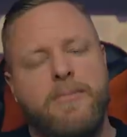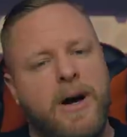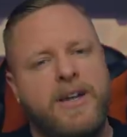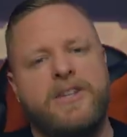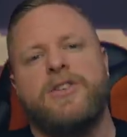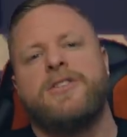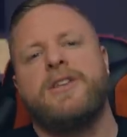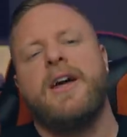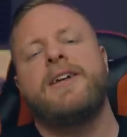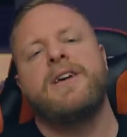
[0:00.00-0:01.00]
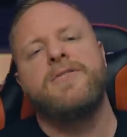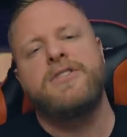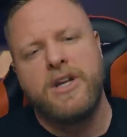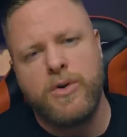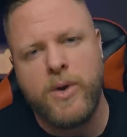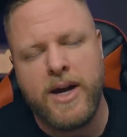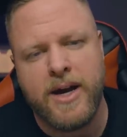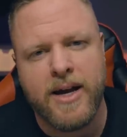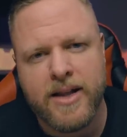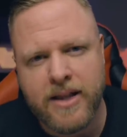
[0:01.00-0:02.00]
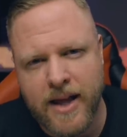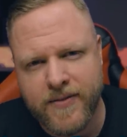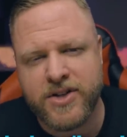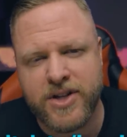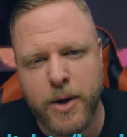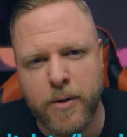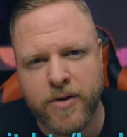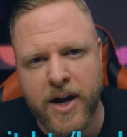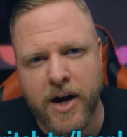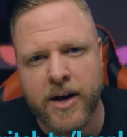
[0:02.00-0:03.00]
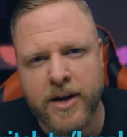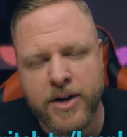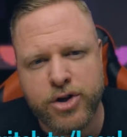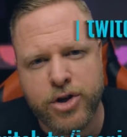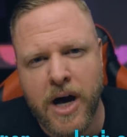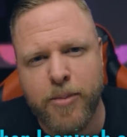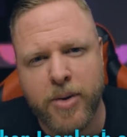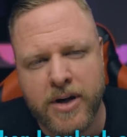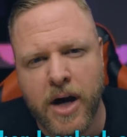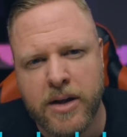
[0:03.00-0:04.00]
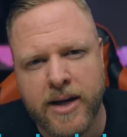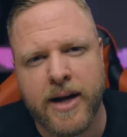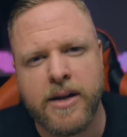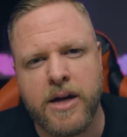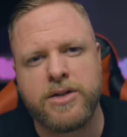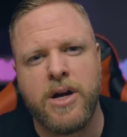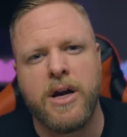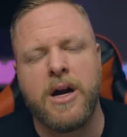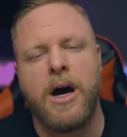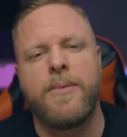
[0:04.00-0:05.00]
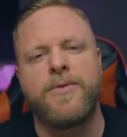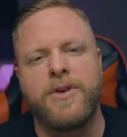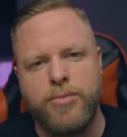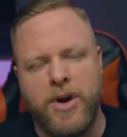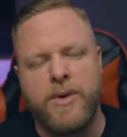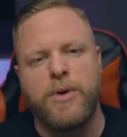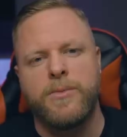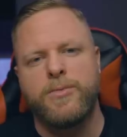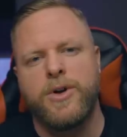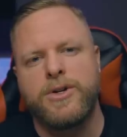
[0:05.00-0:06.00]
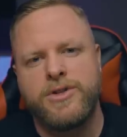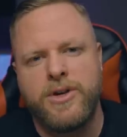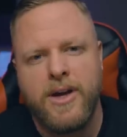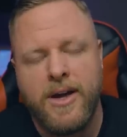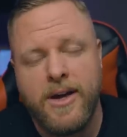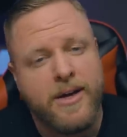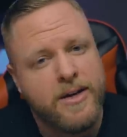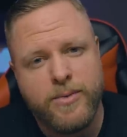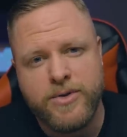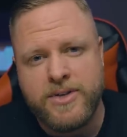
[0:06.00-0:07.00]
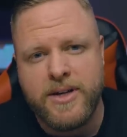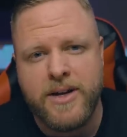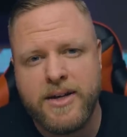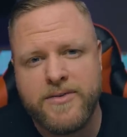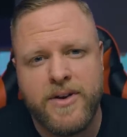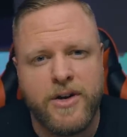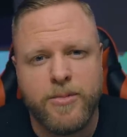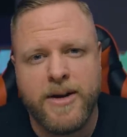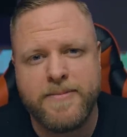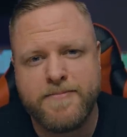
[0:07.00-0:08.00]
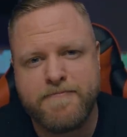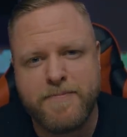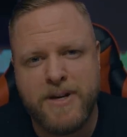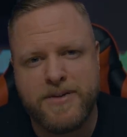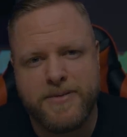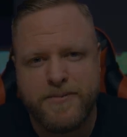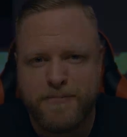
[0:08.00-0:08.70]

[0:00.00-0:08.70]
Mondays, Thursday nights, every single week. Love to see you over there. Shop.leonlush.com for your brainworms merch. We'll see you in the next video, man. Peace.